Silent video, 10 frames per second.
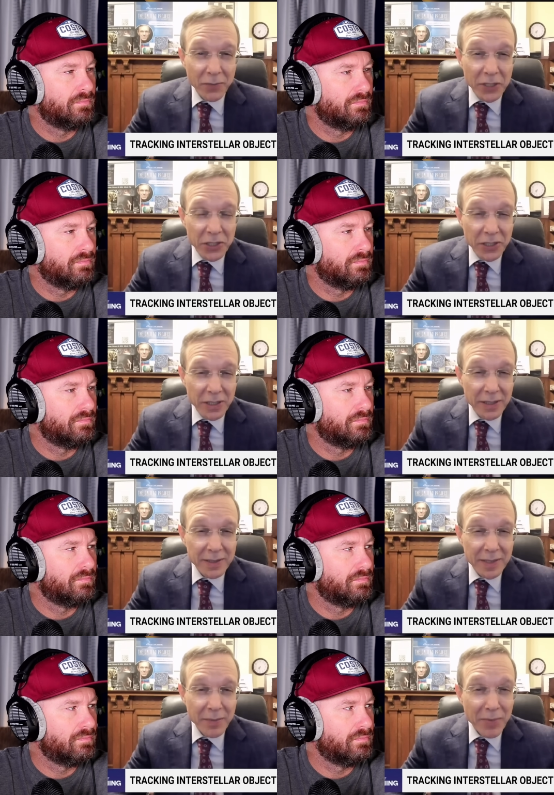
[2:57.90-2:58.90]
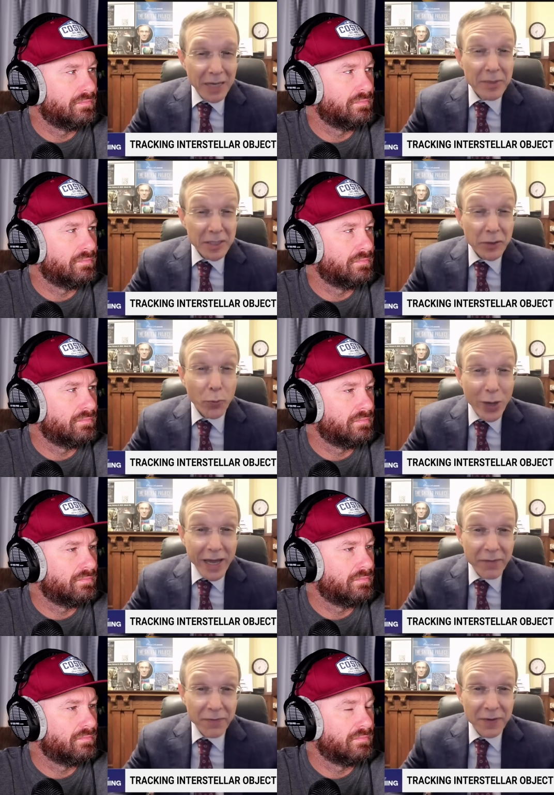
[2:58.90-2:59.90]
Speaker 1: which is a millimeter
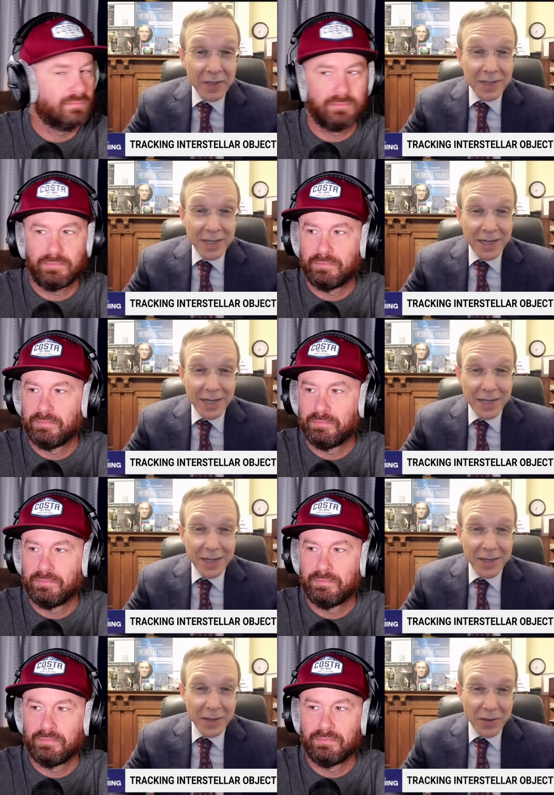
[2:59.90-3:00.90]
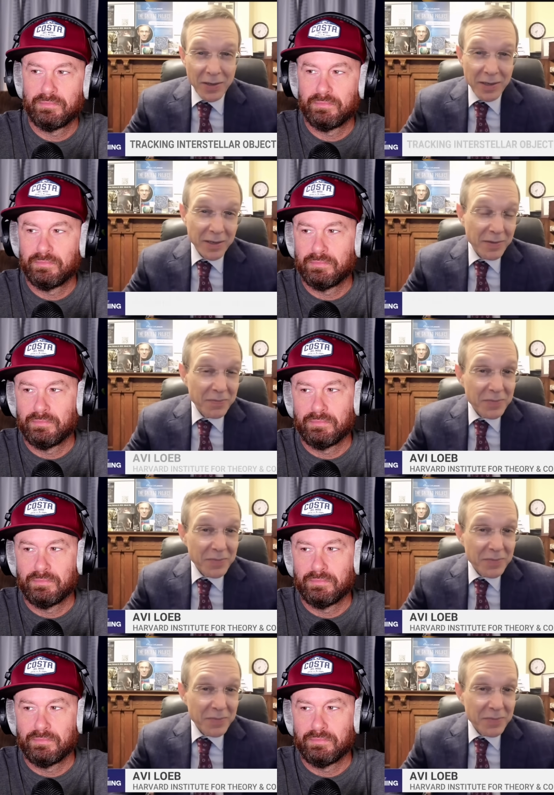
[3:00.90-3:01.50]
wave uh,